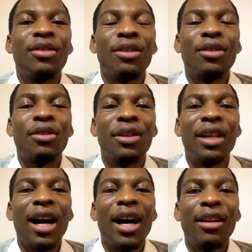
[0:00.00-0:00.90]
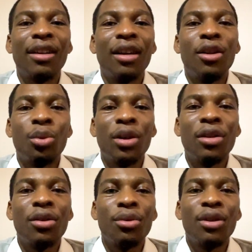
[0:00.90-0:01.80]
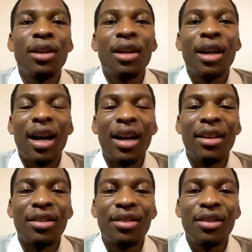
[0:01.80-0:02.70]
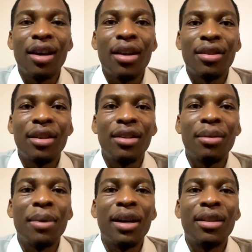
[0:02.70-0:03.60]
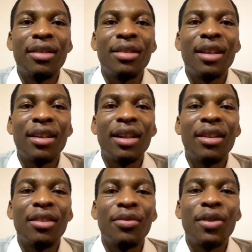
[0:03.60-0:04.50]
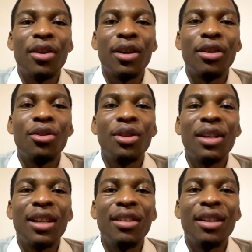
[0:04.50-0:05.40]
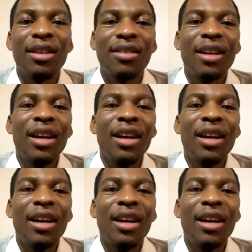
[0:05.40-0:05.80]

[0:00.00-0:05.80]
So it's currently at 23 as stated by the CNN's Fear and Greed Index.